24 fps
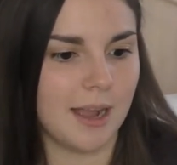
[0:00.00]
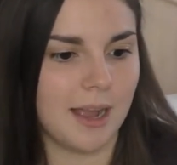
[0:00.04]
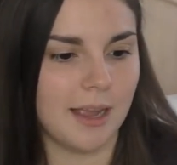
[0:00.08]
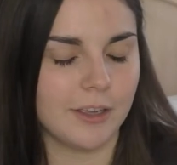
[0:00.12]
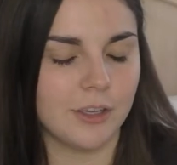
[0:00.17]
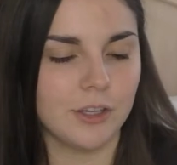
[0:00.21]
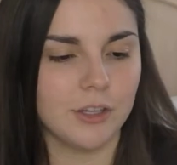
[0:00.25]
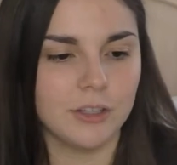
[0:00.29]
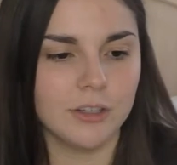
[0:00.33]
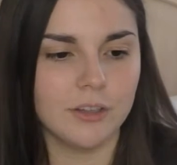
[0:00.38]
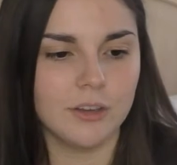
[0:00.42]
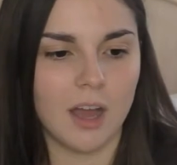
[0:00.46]
I
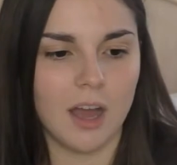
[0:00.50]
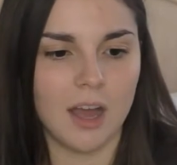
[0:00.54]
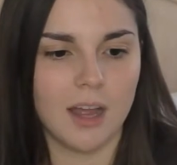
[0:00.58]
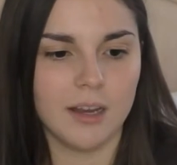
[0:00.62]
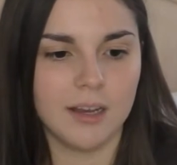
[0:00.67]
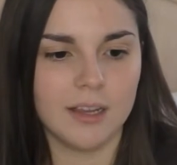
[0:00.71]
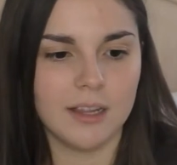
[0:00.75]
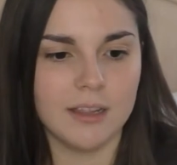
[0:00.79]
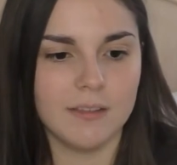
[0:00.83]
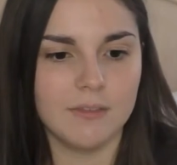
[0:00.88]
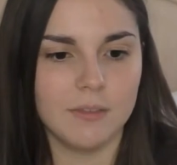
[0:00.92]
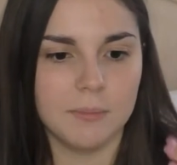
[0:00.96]
could
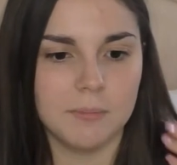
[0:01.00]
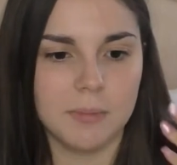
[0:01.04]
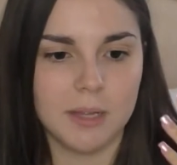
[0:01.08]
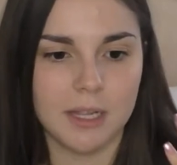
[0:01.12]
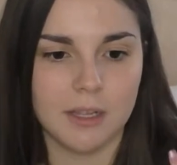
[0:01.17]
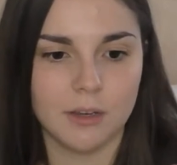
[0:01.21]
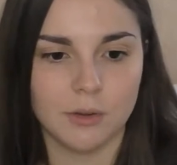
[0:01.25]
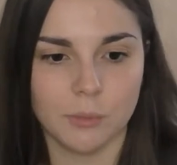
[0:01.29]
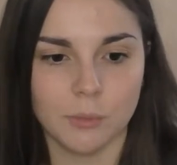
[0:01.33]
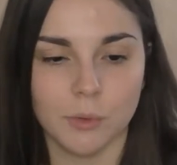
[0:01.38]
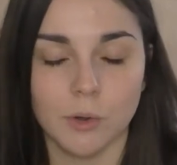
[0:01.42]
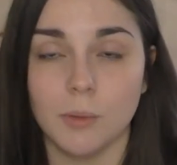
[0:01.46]
not even
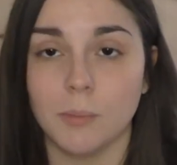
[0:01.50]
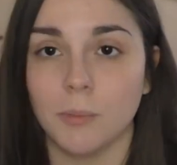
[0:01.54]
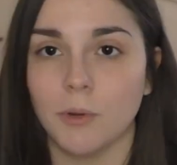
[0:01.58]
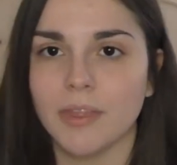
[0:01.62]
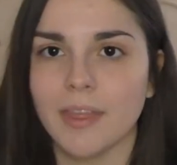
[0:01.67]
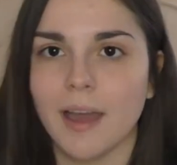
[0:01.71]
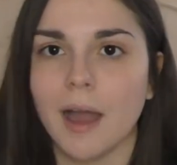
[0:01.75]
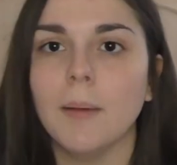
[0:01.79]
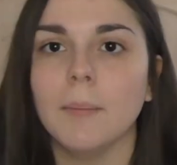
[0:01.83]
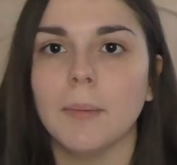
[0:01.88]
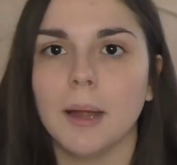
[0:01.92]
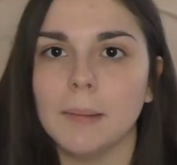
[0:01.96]
be in a room
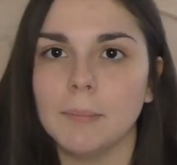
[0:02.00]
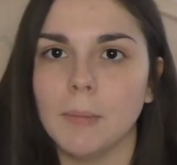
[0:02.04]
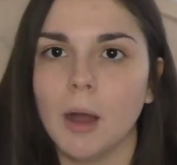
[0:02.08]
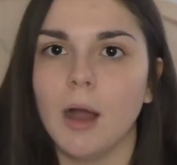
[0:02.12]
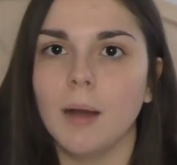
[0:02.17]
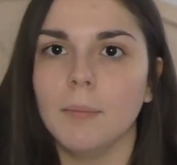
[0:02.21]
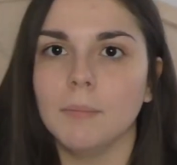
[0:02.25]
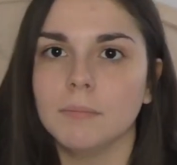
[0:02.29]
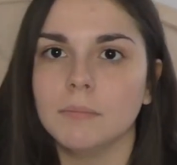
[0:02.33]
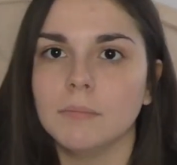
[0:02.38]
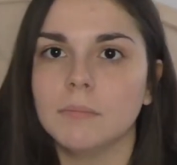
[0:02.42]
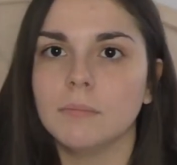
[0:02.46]
without my
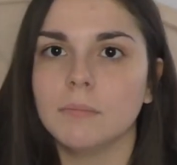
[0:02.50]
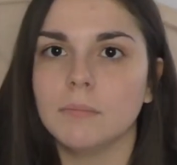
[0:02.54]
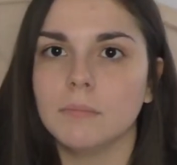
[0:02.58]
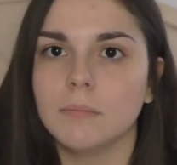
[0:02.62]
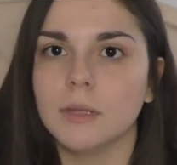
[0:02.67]
mom,